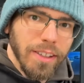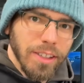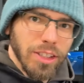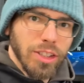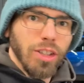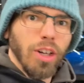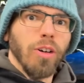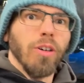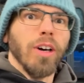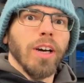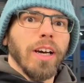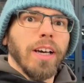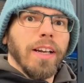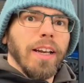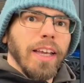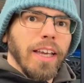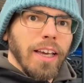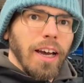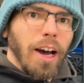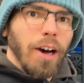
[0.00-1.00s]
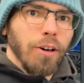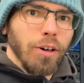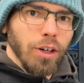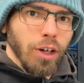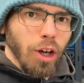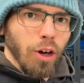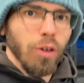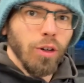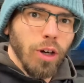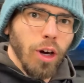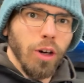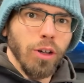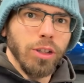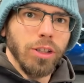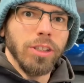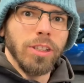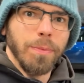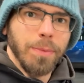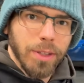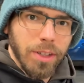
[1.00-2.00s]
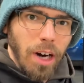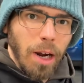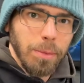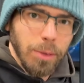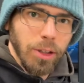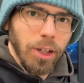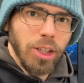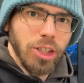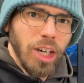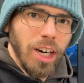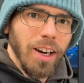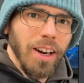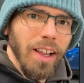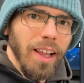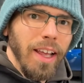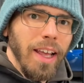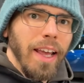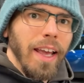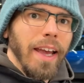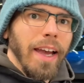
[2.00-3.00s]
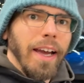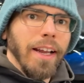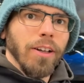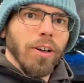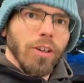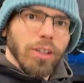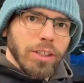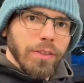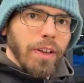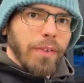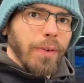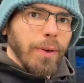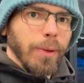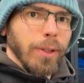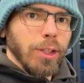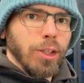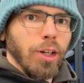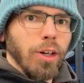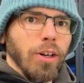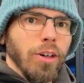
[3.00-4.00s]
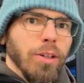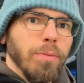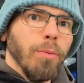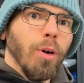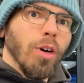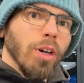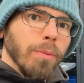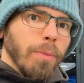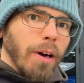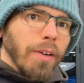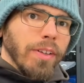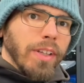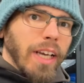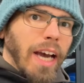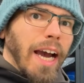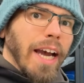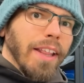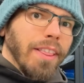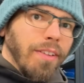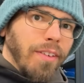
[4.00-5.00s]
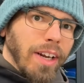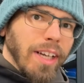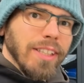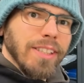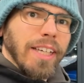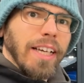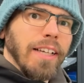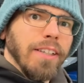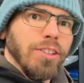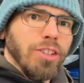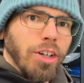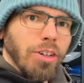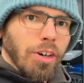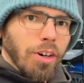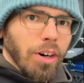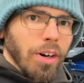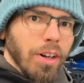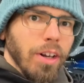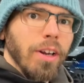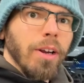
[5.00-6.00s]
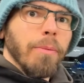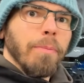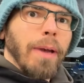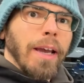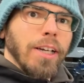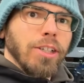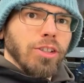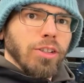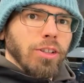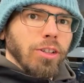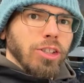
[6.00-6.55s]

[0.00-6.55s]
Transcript: so click our logo to subscribe to the channel, and also if you want to learn more about the i3s in general, make sure to